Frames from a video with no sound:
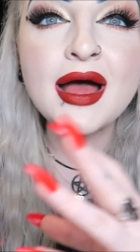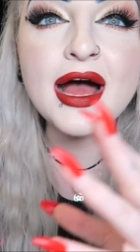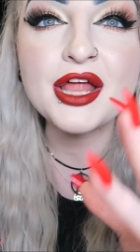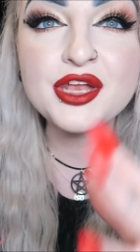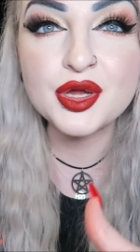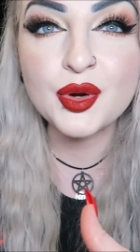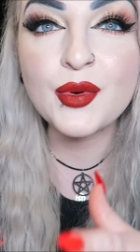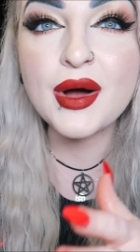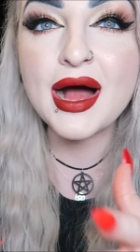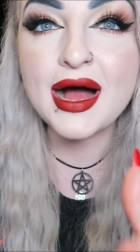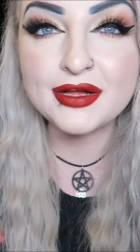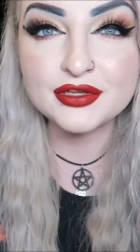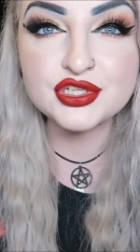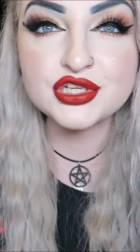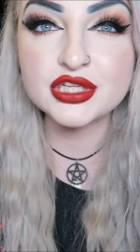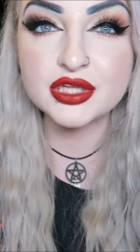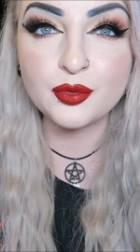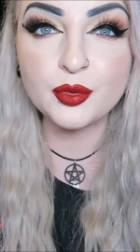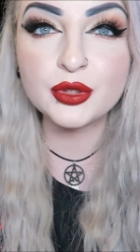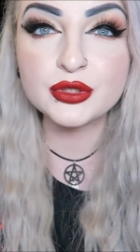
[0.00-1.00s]
I don't
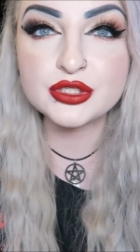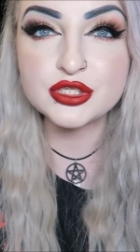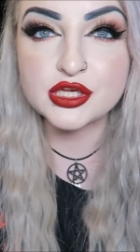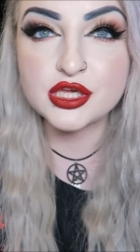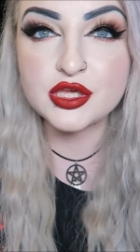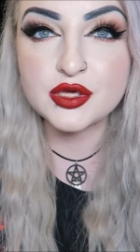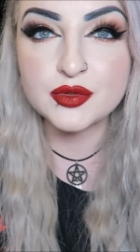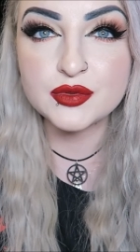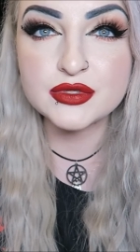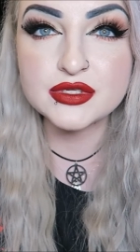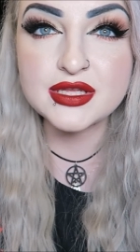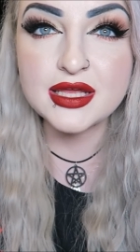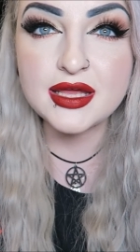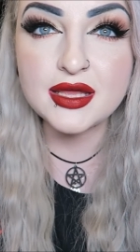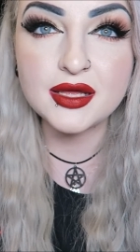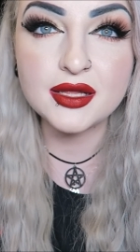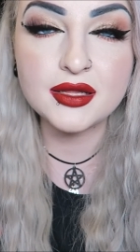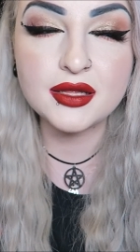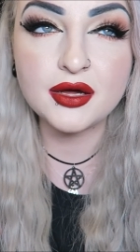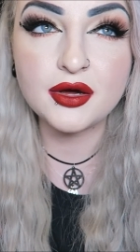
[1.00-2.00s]
actually want to use
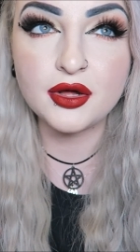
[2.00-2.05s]
it,